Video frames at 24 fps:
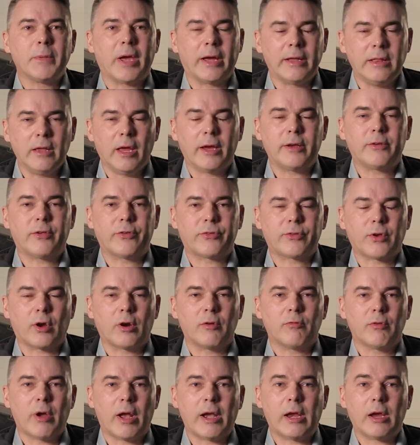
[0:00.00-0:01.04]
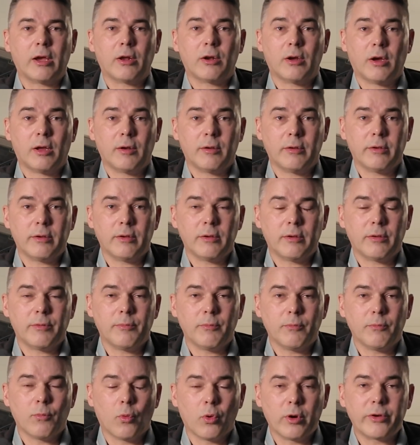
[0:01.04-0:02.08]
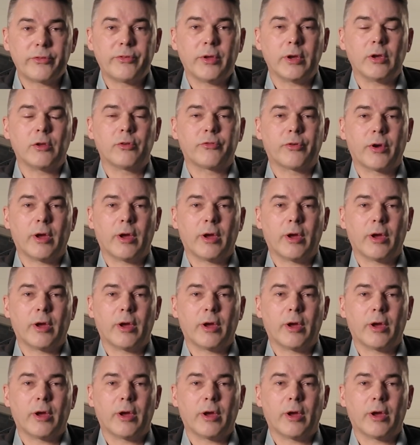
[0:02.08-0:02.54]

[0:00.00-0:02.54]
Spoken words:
I'd like to start running it on more single